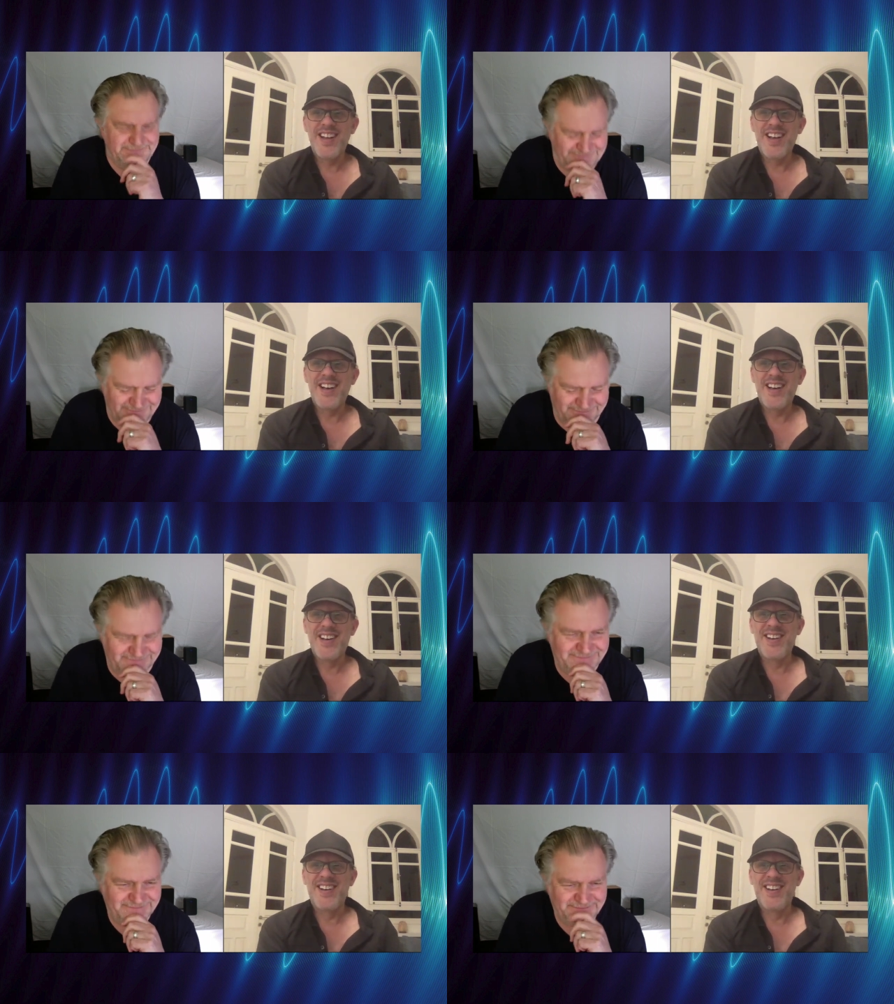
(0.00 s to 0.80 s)

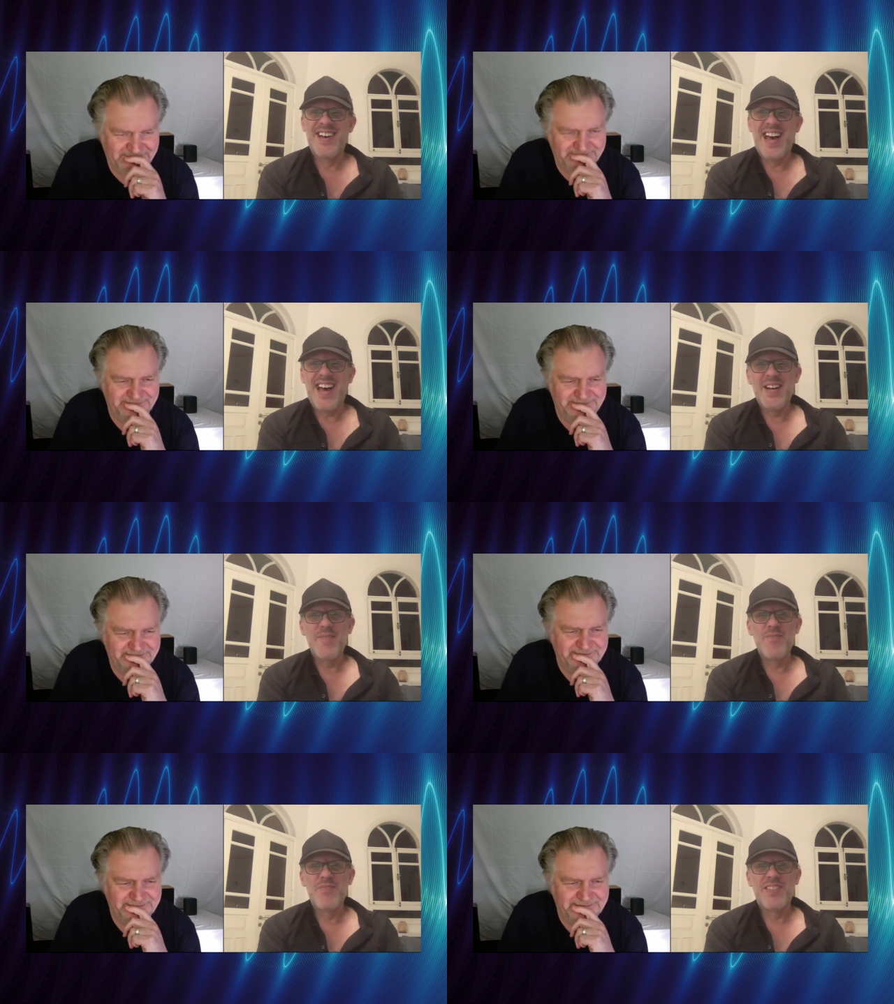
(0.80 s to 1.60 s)
Speaker 1: Uh,
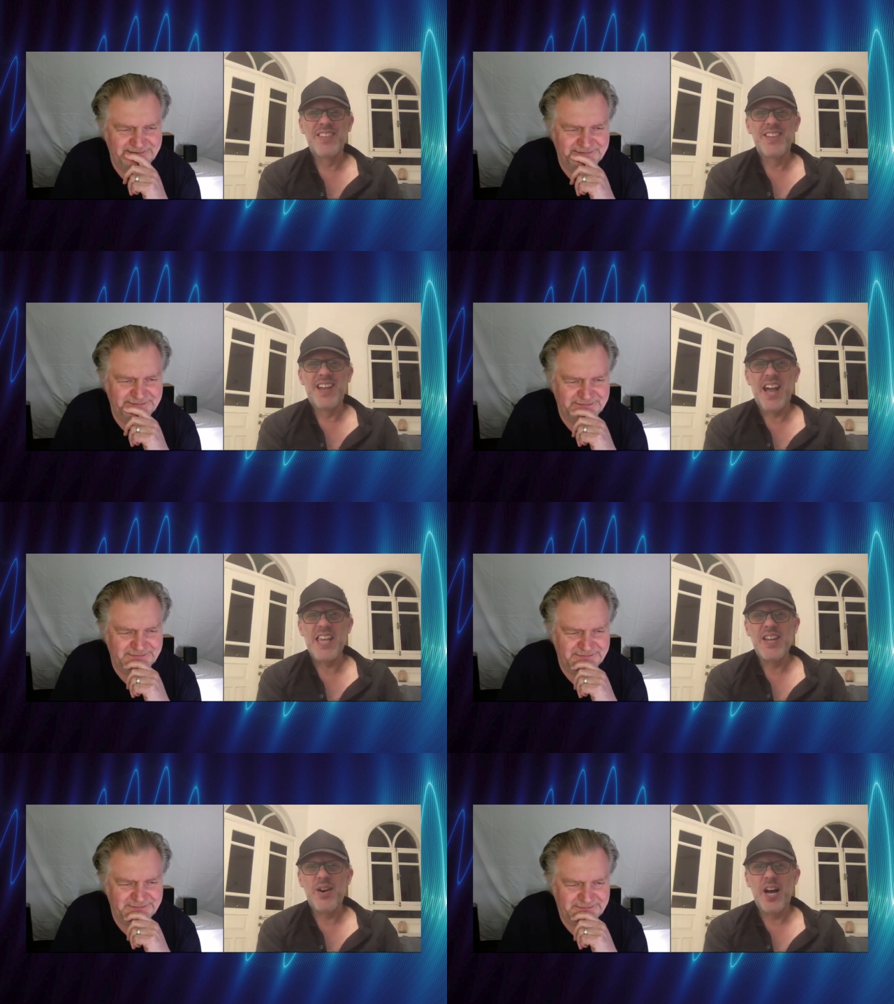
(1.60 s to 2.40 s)
um, I,
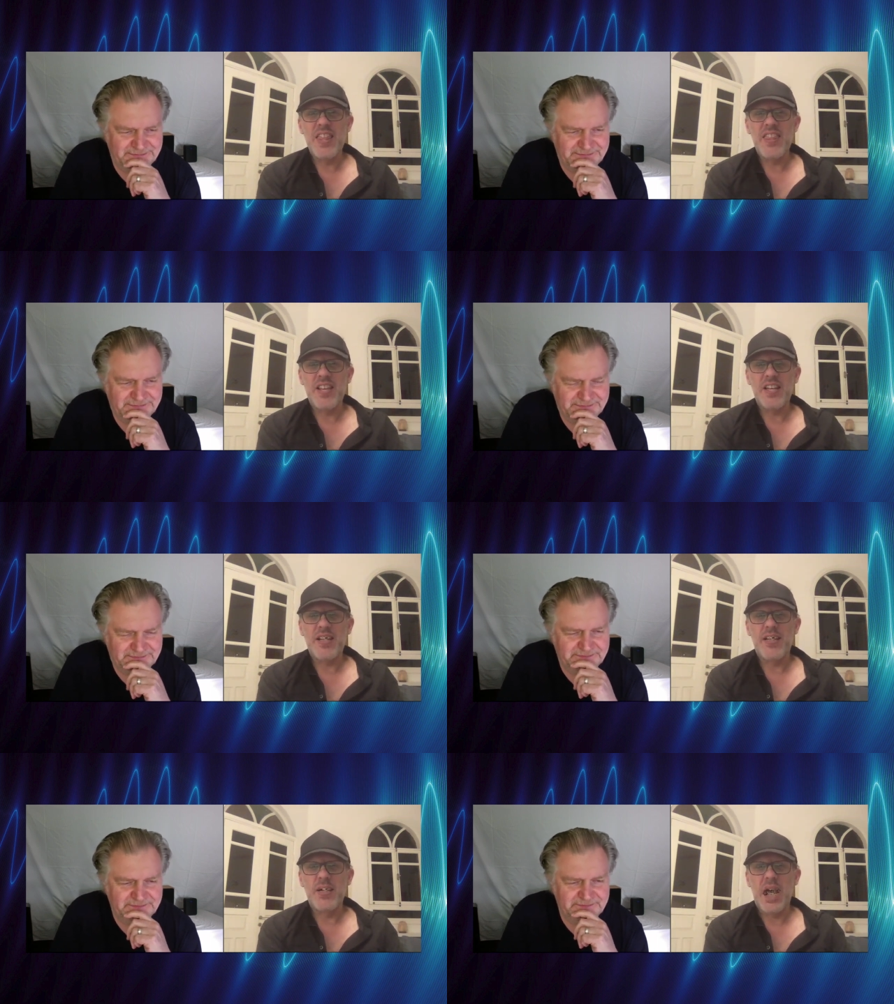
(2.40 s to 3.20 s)
you know, I think
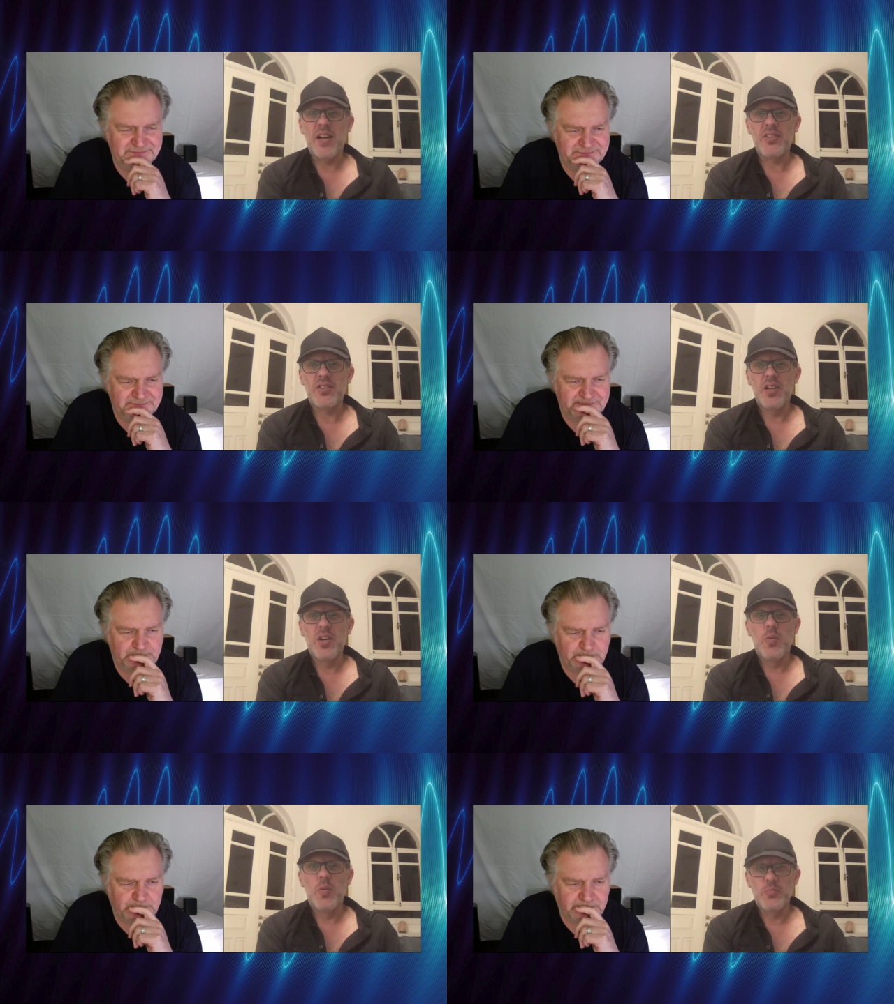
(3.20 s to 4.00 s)
from us,
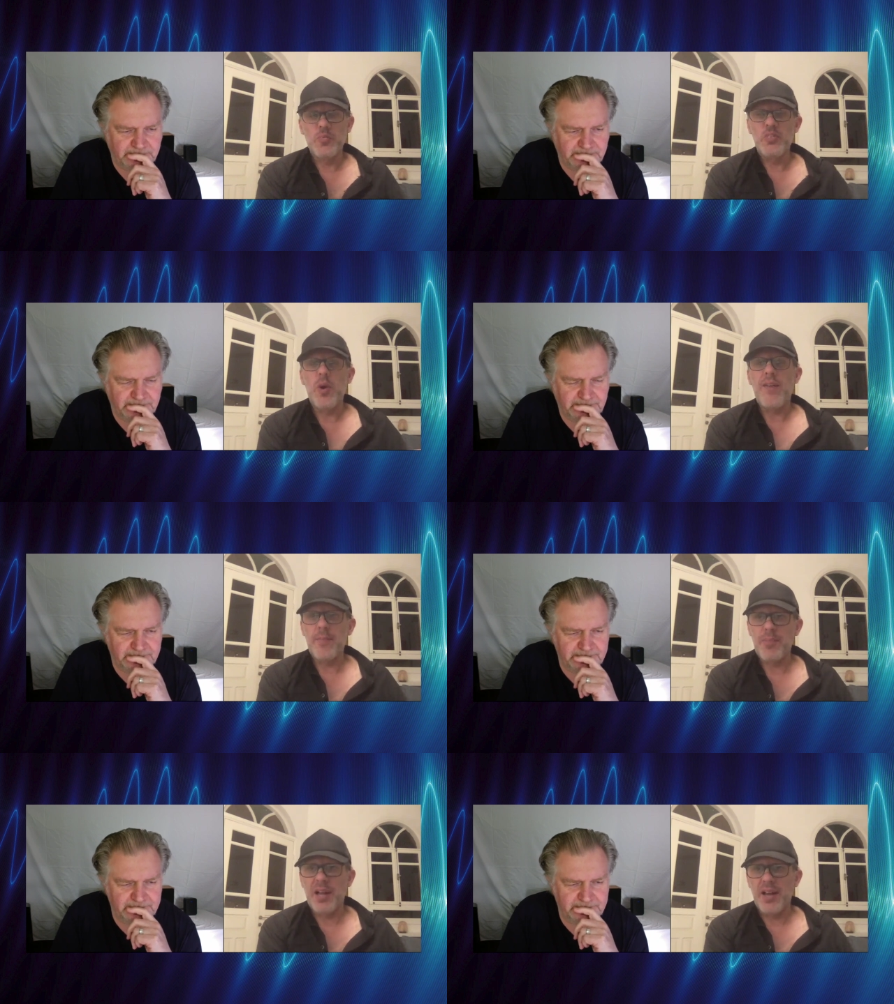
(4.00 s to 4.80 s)
whilst we do have a
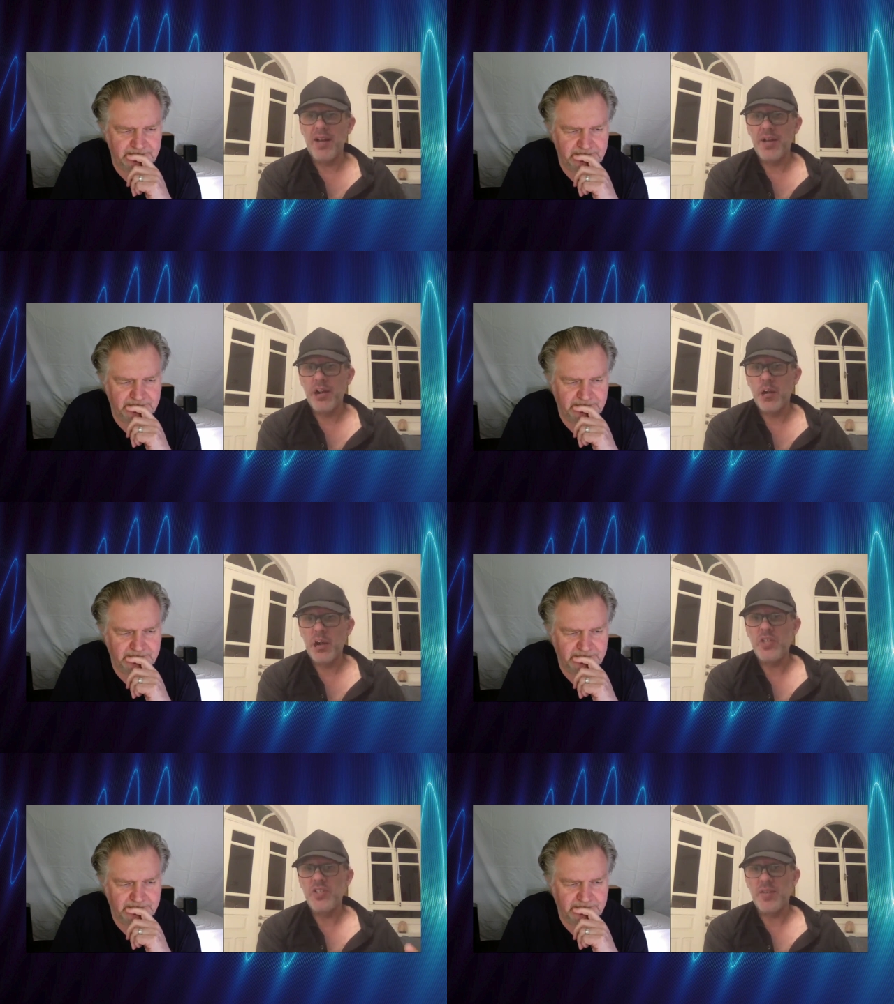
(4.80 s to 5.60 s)
player,
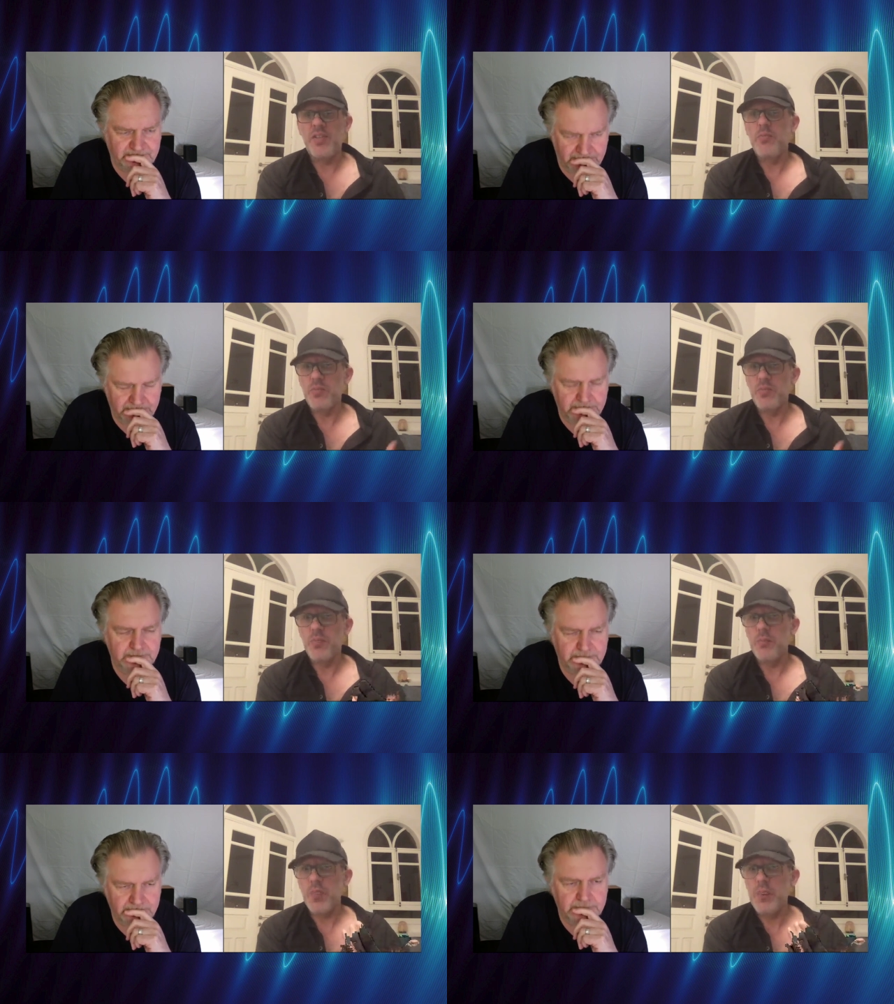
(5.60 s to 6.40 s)
which is something
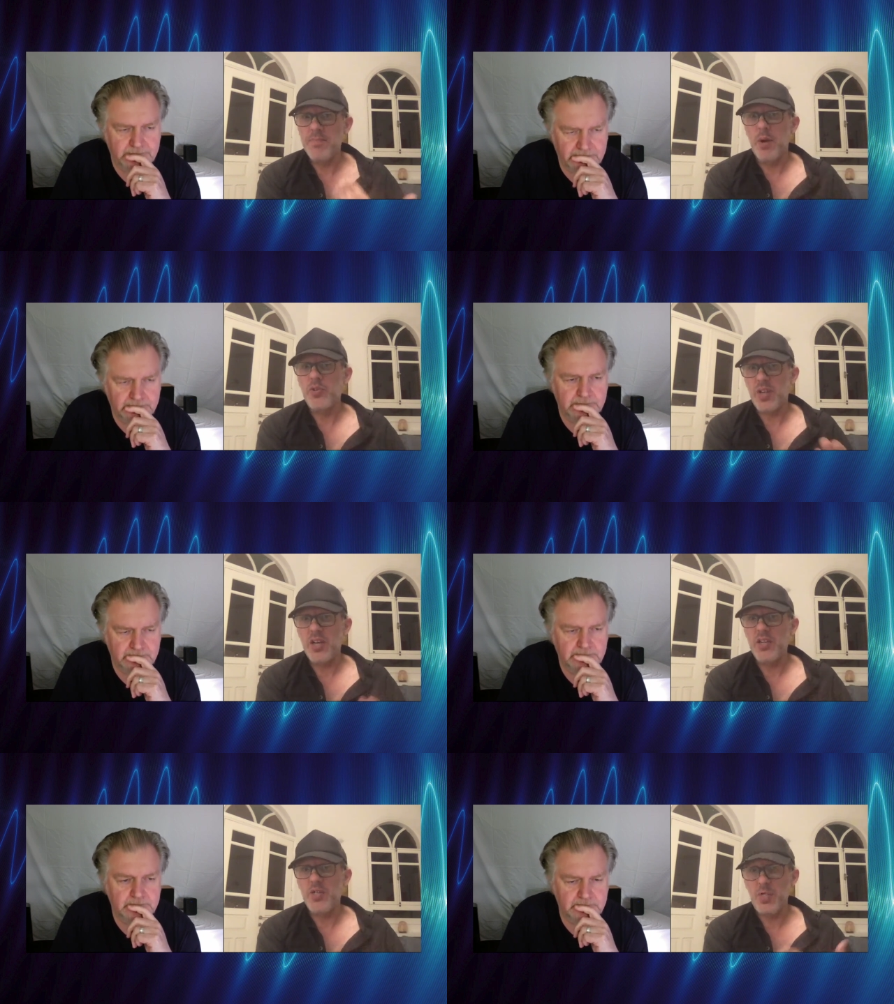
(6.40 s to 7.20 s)
to, that in most
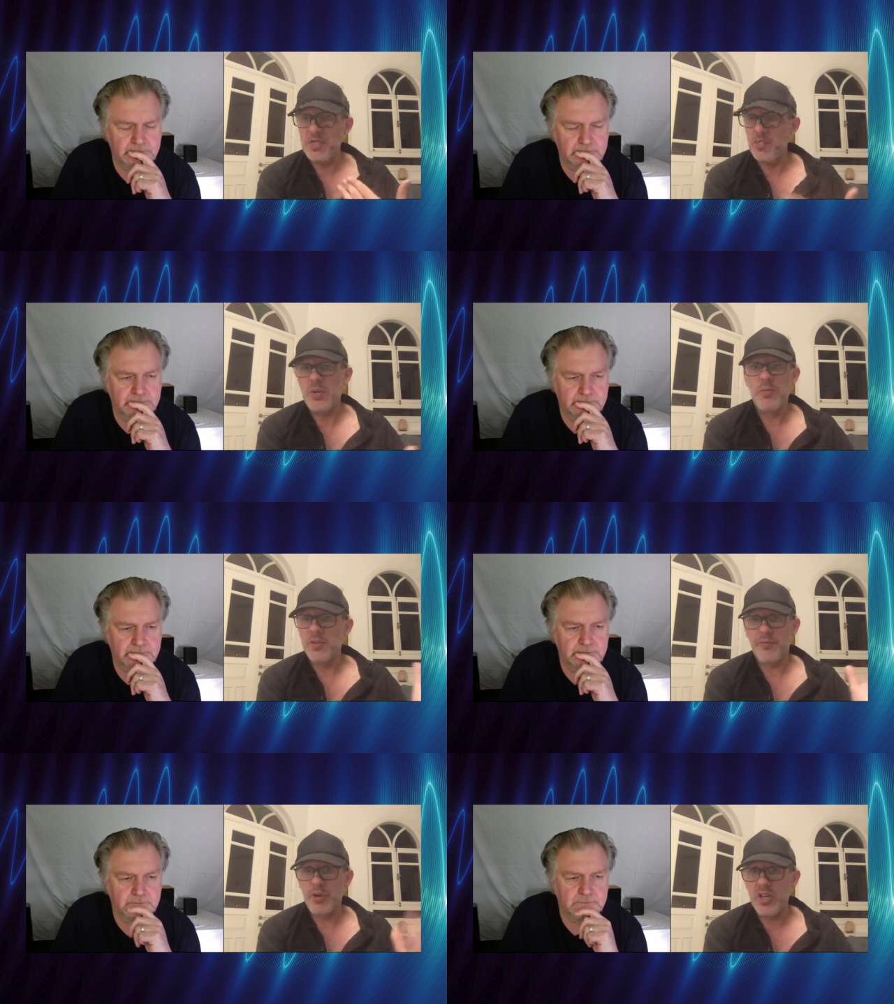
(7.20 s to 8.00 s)
cases we we
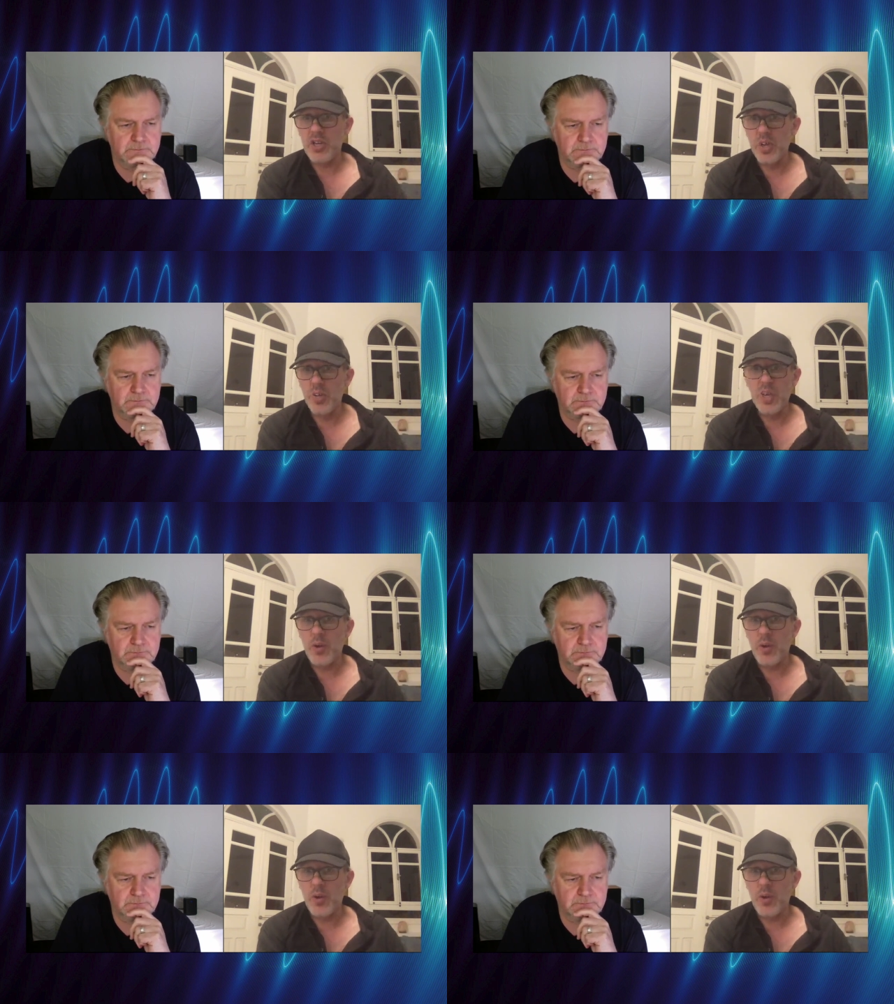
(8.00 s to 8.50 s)
almost pre-issue.